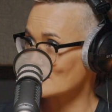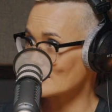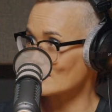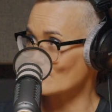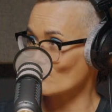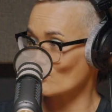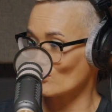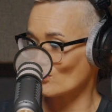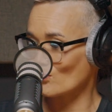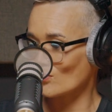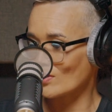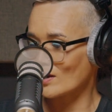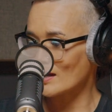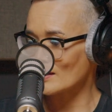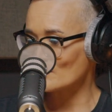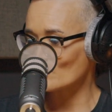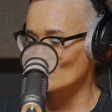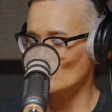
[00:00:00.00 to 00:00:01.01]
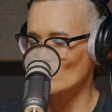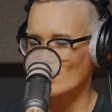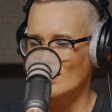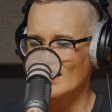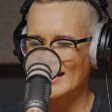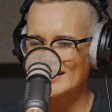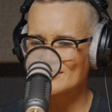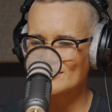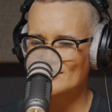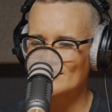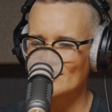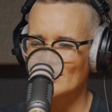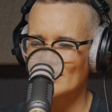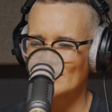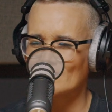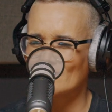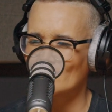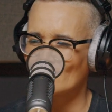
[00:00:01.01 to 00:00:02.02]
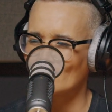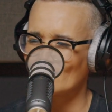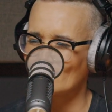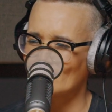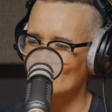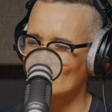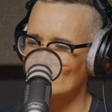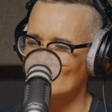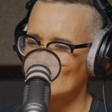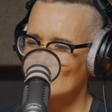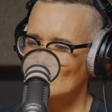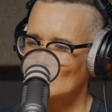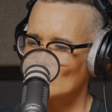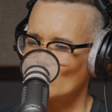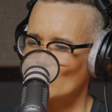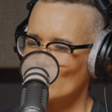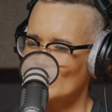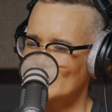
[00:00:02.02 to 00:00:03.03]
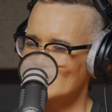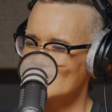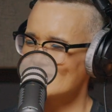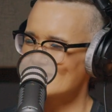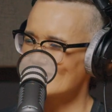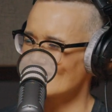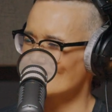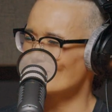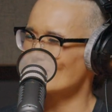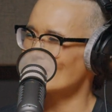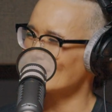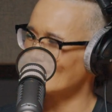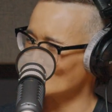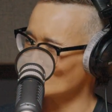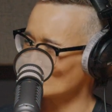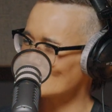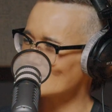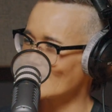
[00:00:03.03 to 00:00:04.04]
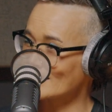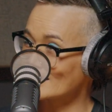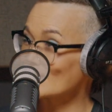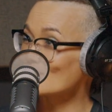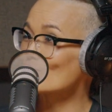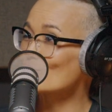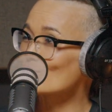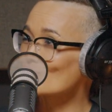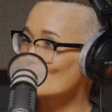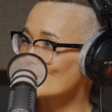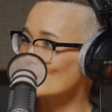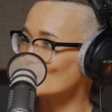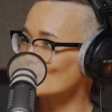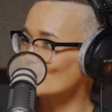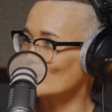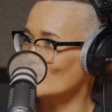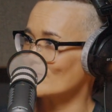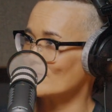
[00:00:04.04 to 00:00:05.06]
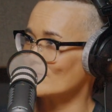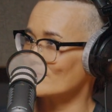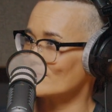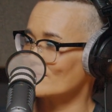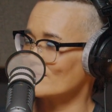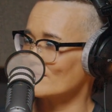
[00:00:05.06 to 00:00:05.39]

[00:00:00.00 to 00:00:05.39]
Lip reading: Like, why don't I know what consent really looks like in the real world?